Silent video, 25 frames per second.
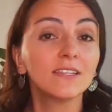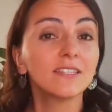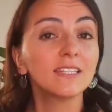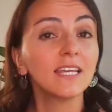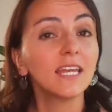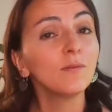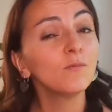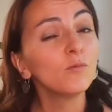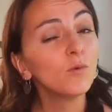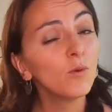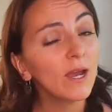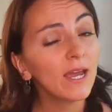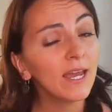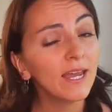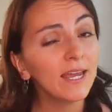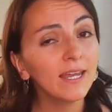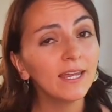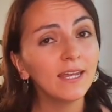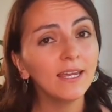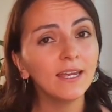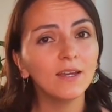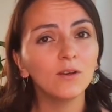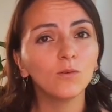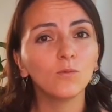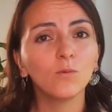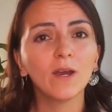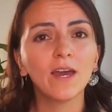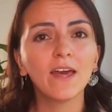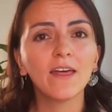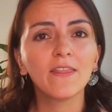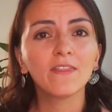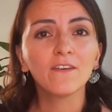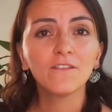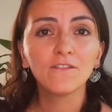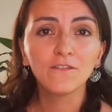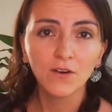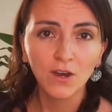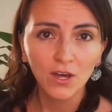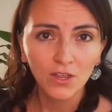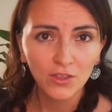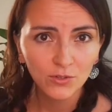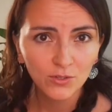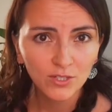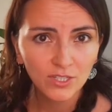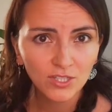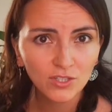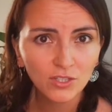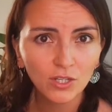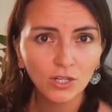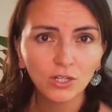the same way, when the father
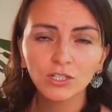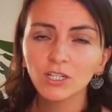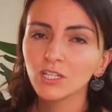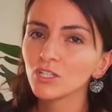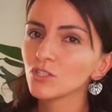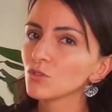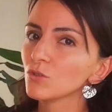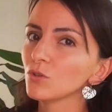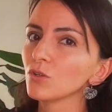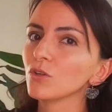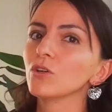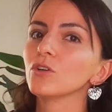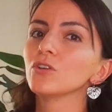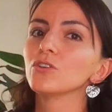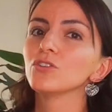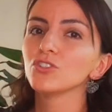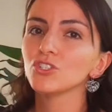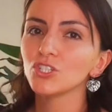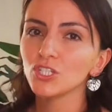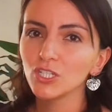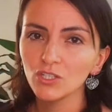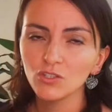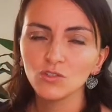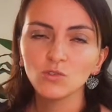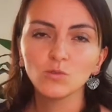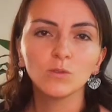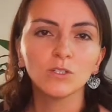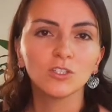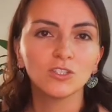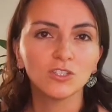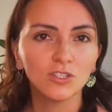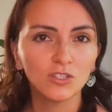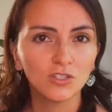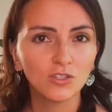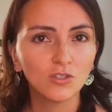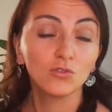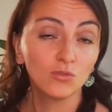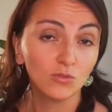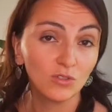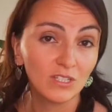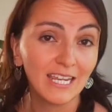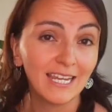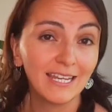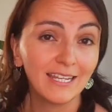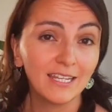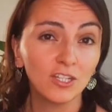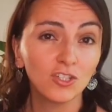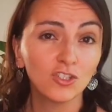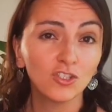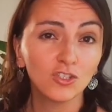is talking to her, she switches to
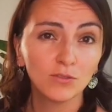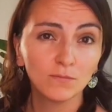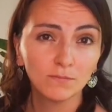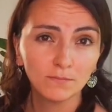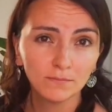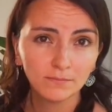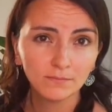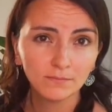Danish.